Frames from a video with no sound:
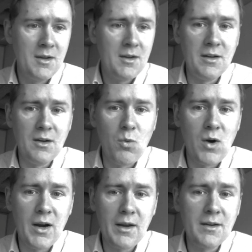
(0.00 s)
In
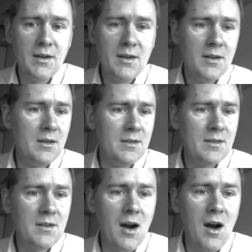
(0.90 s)
Hawaiian, it's
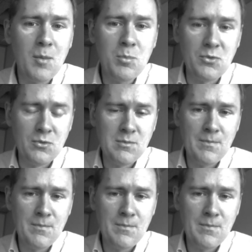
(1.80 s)
kapu.